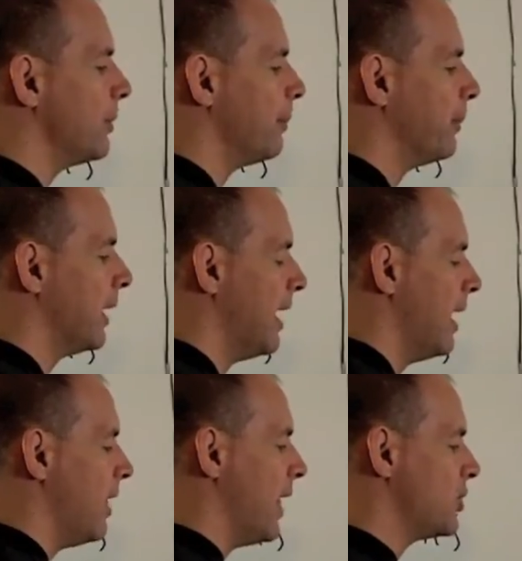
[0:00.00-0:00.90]

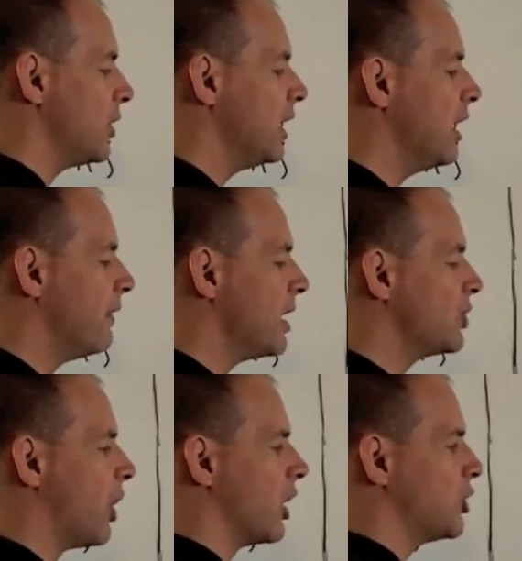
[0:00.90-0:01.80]
And that's going to give
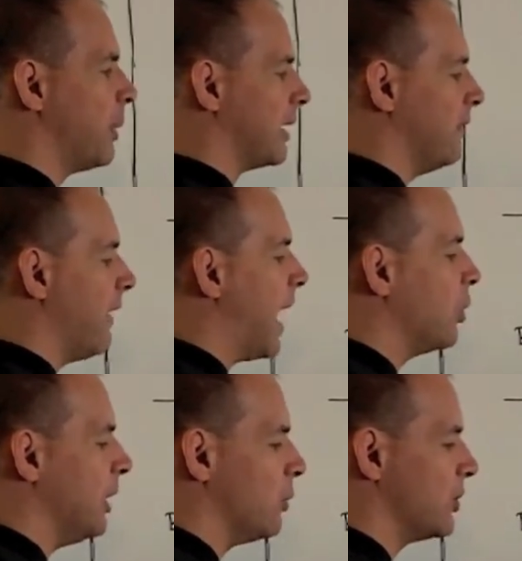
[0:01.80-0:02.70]
us our expected
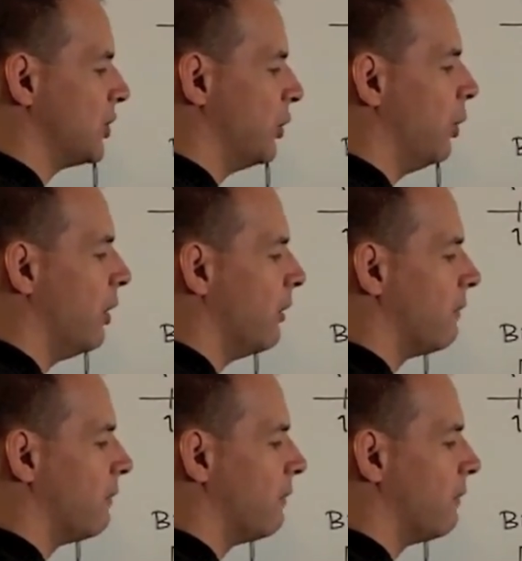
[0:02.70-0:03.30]
value equal to